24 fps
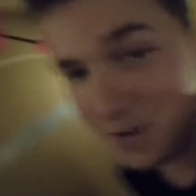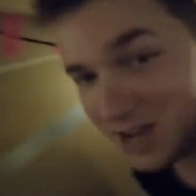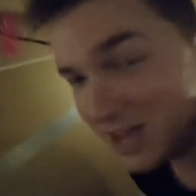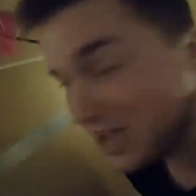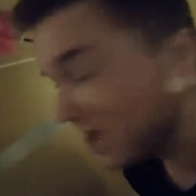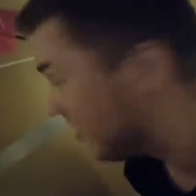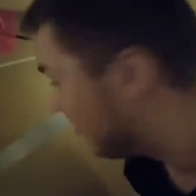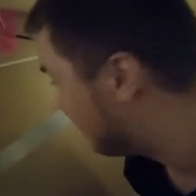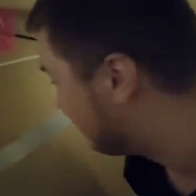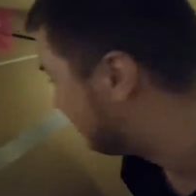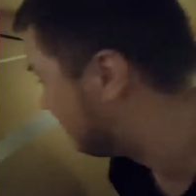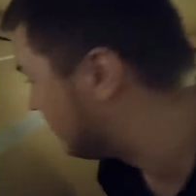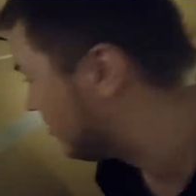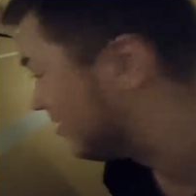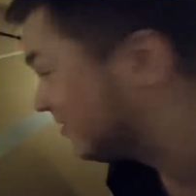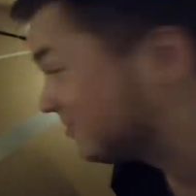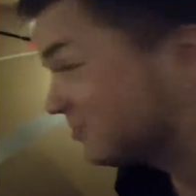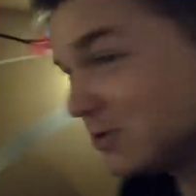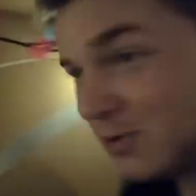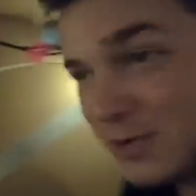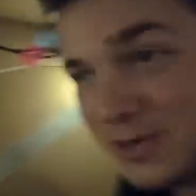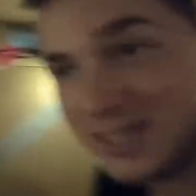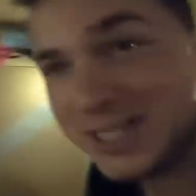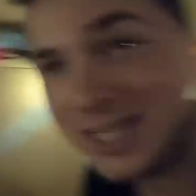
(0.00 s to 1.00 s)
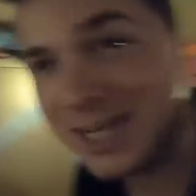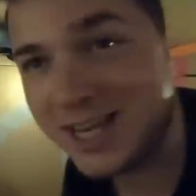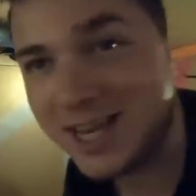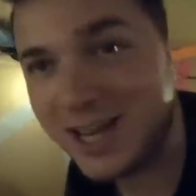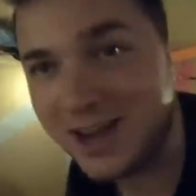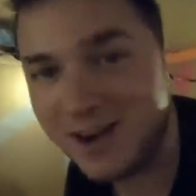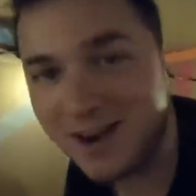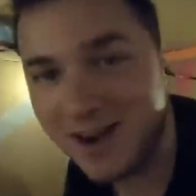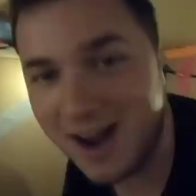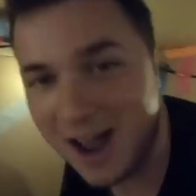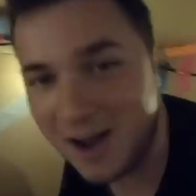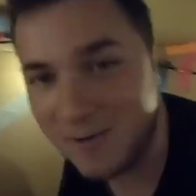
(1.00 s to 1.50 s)
we go. Vault door is
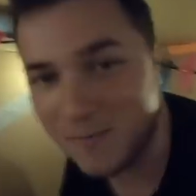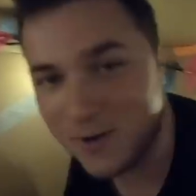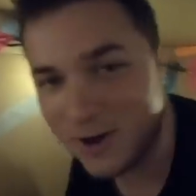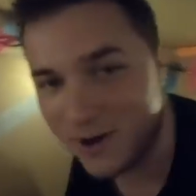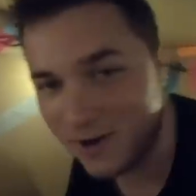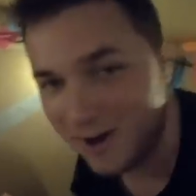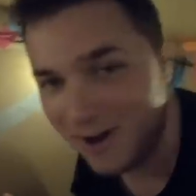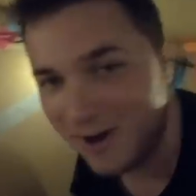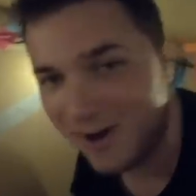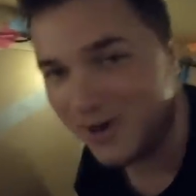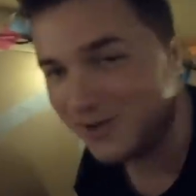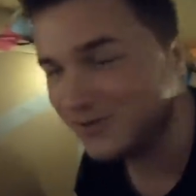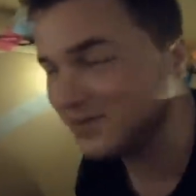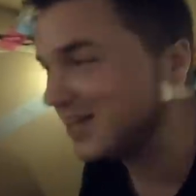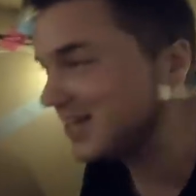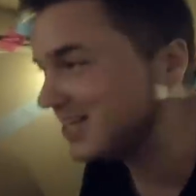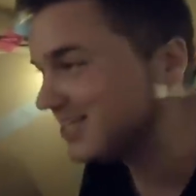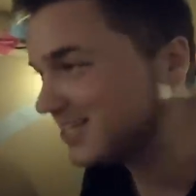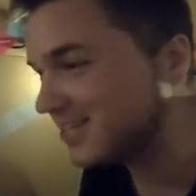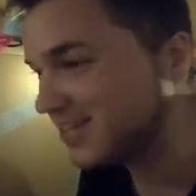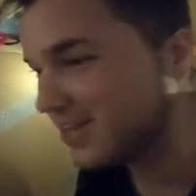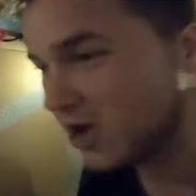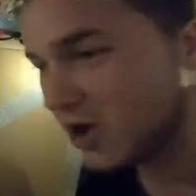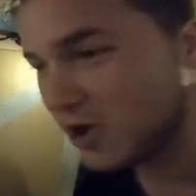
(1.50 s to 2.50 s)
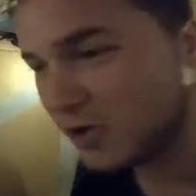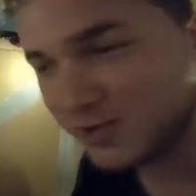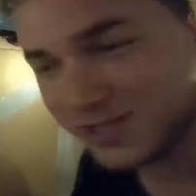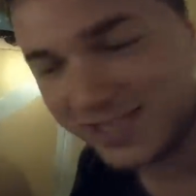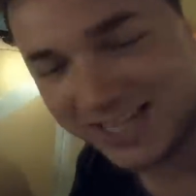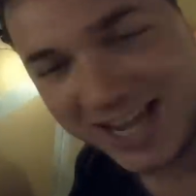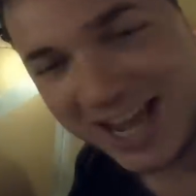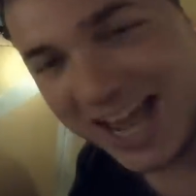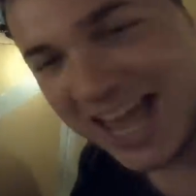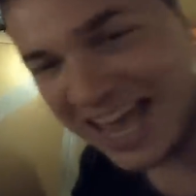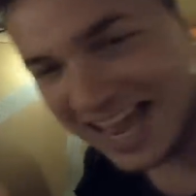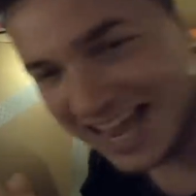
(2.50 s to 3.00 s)
secure, and we are all nice and
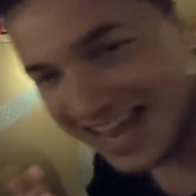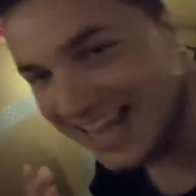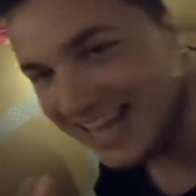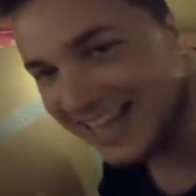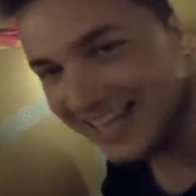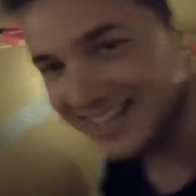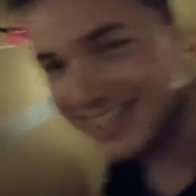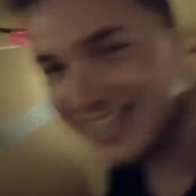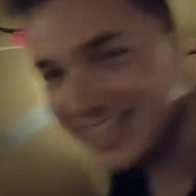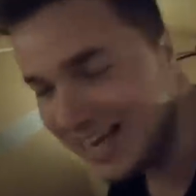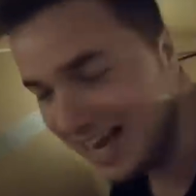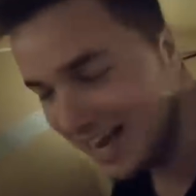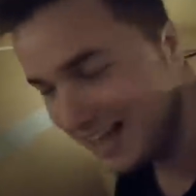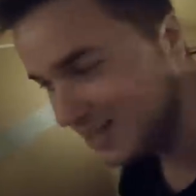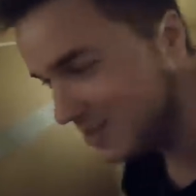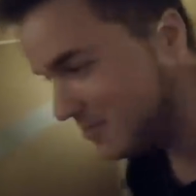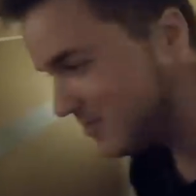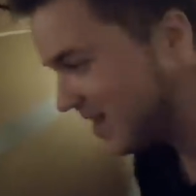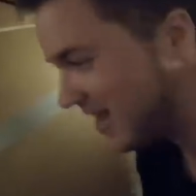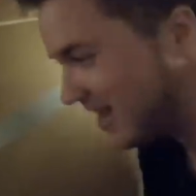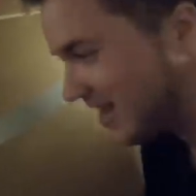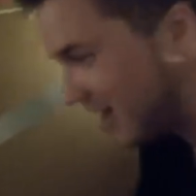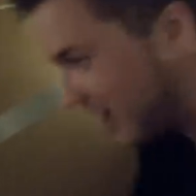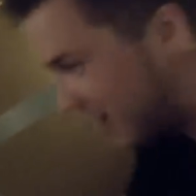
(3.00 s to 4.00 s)
cozy inside the main